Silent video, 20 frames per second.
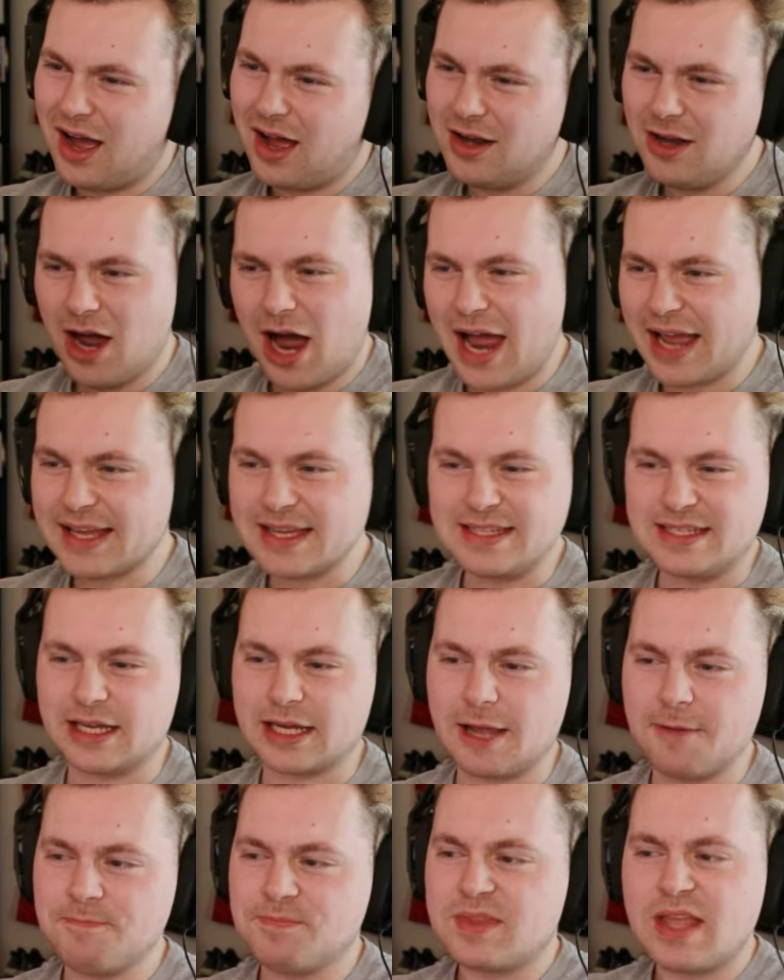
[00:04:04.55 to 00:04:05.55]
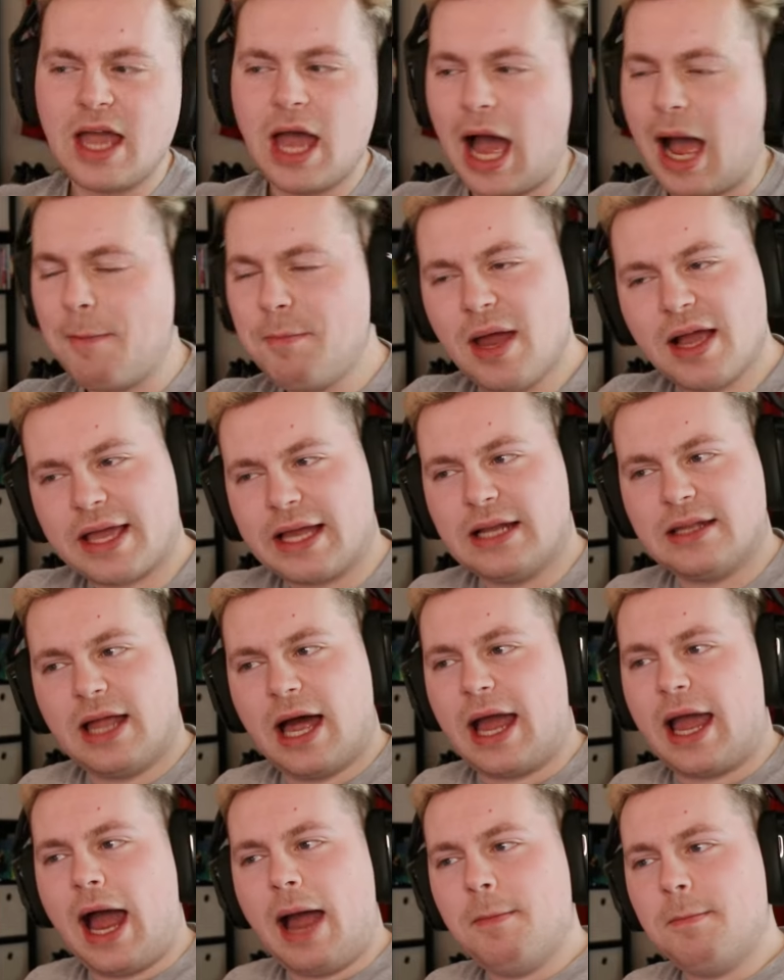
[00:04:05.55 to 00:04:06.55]
No, I can dig it. I'm not gonna
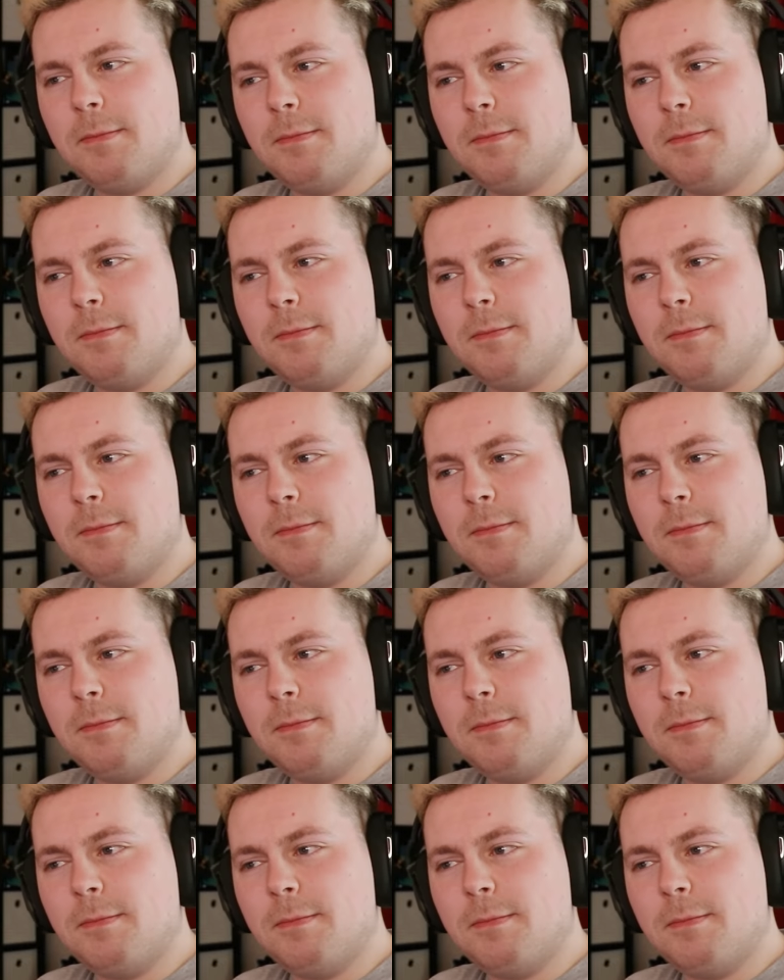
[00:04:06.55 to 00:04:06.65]
lie.